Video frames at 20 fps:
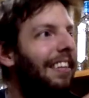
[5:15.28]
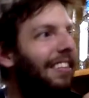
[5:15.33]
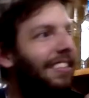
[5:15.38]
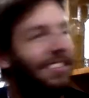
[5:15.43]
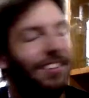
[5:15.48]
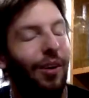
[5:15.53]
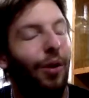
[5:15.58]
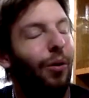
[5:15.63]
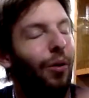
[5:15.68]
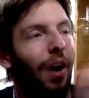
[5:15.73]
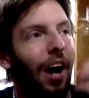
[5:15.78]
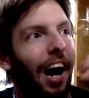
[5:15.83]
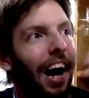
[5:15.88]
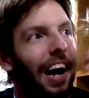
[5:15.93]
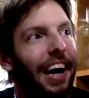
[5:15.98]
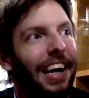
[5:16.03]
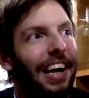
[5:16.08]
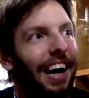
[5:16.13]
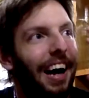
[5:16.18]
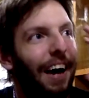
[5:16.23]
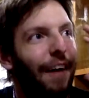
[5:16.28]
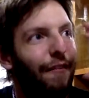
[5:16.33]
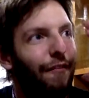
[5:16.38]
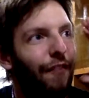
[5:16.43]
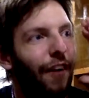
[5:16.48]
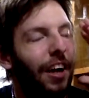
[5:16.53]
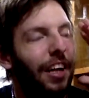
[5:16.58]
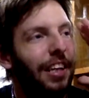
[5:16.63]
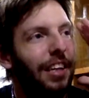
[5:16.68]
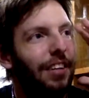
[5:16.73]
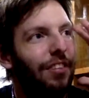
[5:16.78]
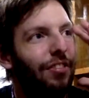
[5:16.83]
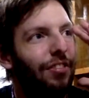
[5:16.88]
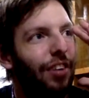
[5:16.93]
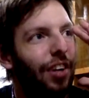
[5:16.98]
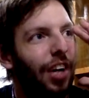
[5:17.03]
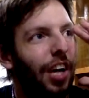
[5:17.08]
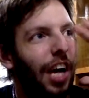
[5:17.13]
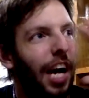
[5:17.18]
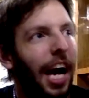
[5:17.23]
So I find
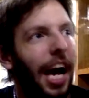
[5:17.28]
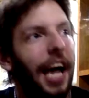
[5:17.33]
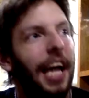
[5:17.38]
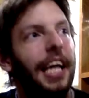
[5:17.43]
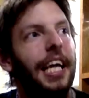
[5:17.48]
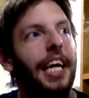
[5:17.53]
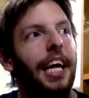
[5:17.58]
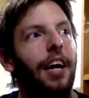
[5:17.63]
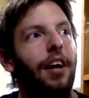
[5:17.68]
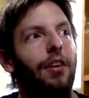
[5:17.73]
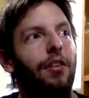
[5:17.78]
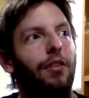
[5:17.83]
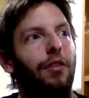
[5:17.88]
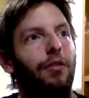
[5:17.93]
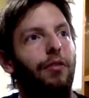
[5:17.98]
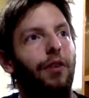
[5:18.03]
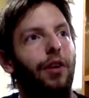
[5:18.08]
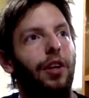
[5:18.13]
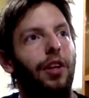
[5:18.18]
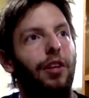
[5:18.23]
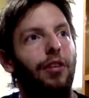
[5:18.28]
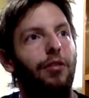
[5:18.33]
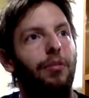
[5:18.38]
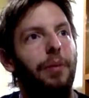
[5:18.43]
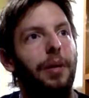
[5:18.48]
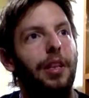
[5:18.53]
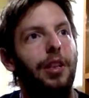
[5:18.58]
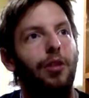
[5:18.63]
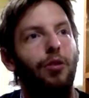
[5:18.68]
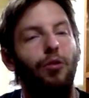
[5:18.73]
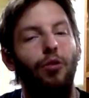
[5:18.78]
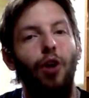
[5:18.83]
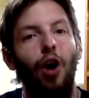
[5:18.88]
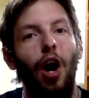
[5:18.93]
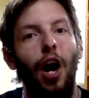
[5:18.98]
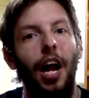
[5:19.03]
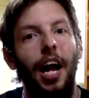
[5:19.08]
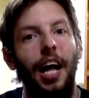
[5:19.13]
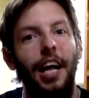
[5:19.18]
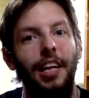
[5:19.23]
this etiquette character for Elizabeth to
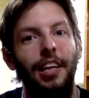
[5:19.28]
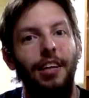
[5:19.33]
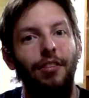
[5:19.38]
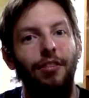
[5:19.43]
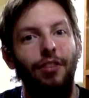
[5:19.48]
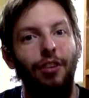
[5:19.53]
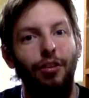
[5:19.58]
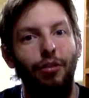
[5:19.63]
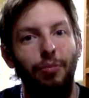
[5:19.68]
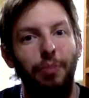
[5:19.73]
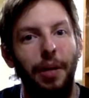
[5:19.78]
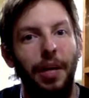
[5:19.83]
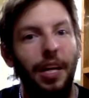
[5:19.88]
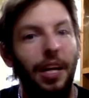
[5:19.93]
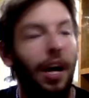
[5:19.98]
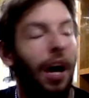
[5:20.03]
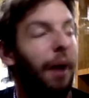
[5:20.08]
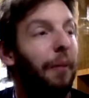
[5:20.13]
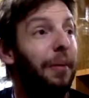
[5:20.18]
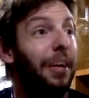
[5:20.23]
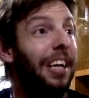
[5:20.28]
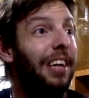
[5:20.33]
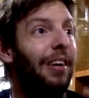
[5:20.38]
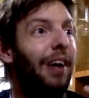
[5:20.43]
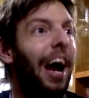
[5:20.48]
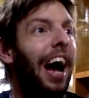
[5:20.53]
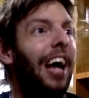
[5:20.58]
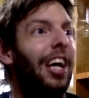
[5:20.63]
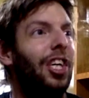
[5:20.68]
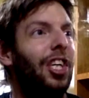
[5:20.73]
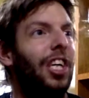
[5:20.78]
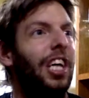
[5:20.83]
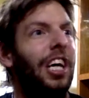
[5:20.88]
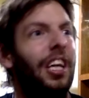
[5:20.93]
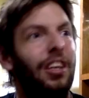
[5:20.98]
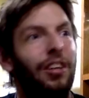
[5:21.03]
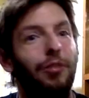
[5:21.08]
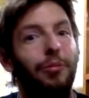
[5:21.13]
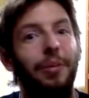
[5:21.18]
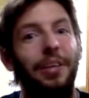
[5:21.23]
not at least explain. I mean, actually,
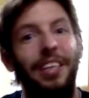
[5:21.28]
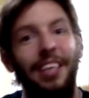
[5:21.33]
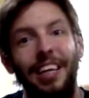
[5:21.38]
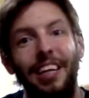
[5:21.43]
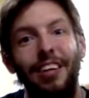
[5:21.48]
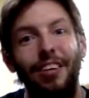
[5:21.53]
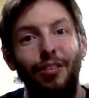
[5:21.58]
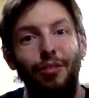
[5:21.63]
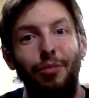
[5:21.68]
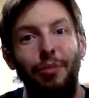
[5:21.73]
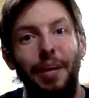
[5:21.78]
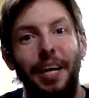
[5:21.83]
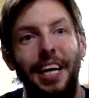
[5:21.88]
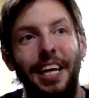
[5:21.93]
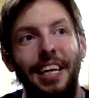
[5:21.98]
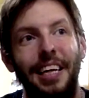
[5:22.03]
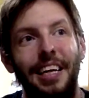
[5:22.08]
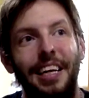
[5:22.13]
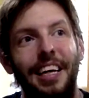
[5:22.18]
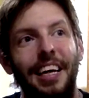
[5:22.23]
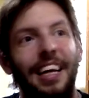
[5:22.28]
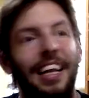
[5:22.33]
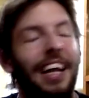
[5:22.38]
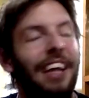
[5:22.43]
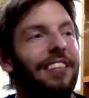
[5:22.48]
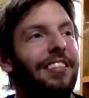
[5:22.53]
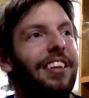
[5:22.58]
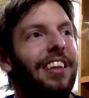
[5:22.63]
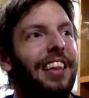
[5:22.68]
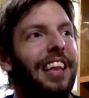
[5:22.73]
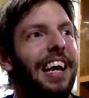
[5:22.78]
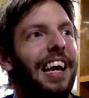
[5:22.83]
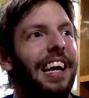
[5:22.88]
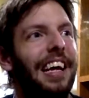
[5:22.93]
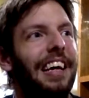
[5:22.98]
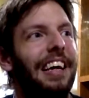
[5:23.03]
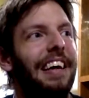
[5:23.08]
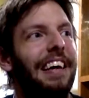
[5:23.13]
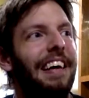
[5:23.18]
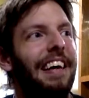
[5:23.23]
Elizabeth did explain. That's the
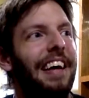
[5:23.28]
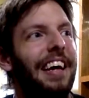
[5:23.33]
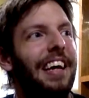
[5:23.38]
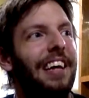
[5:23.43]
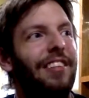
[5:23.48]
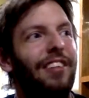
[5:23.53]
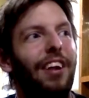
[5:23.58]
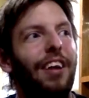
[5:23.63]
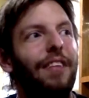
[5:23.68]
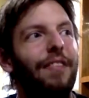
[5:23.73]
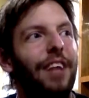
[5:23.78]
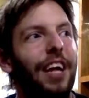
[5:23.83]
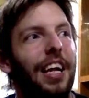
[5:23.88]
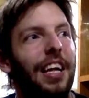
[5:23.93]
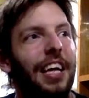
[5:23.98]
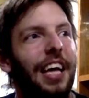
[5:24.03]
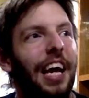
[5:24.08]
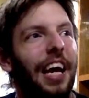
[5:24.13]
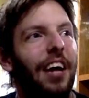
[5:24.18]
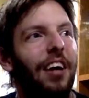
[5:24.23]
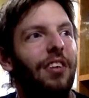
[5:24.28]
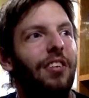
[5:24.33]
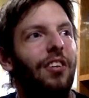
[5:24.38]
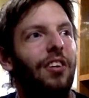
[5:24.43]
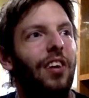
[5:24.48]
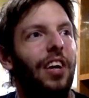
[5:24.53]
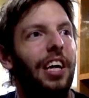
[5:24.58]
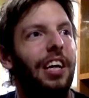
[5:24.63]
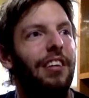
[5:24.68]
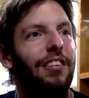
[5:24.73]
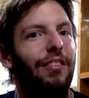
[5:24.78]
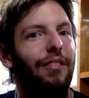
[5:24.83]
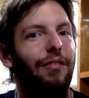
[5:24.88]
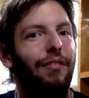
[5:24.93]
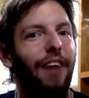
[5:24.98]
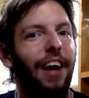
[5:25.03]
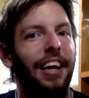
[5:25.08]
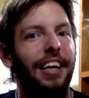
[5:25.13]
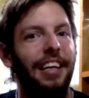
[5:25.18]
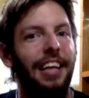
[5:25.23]
thing. It's not even out of character. It's the
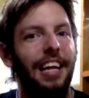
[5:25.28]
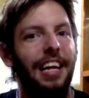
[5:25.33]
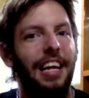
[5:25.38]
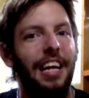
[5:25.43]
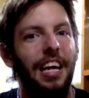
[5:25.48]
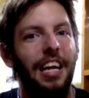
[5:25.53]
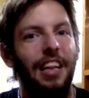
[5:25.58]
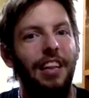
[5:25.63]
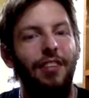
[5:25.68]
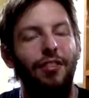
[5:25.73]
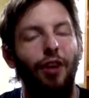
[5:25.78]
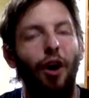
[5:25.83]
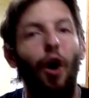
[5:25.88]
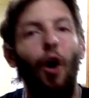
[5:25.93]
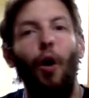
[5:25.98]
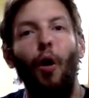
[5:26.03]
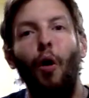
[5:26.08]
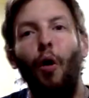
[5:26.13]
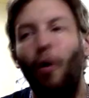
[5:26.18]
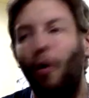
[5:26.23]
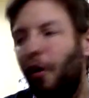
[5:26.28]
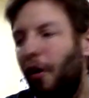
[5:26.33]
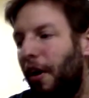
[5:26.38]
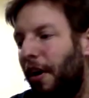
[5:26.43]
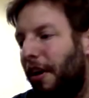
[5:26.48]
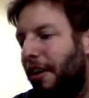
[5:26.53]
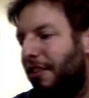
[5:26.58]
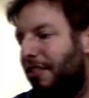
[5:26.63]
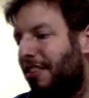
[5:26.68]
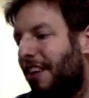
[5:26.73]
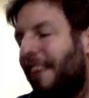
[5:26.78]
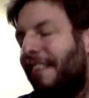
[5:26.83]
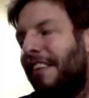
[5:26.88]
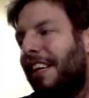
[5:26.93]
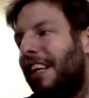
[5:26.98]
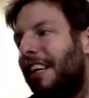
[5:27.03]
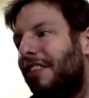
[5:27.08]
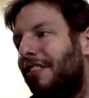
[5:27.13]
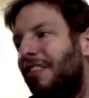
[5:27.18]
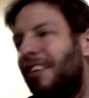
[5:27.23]
fact that this whole Seven
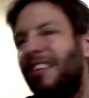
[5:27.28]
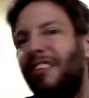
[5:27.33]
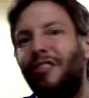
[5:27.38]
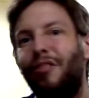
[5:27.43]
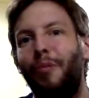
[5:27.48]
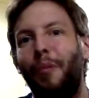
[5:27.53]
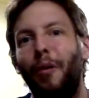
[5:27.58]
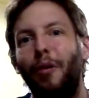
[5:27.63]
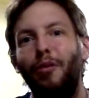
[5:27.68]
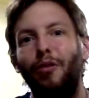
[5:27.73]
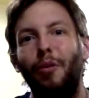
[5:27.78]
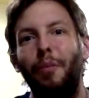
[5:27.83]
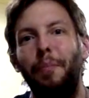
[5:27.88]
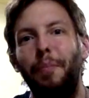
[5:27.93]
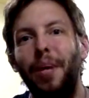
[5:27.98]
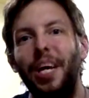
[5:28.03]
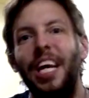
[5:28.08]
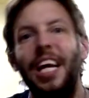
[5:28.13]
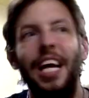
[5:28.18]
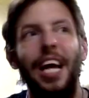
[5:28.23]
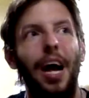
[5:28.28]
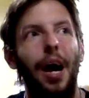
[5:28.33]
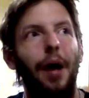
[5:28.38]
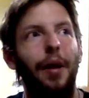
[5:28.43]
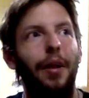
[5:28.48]
Deadly Sins is supposed to be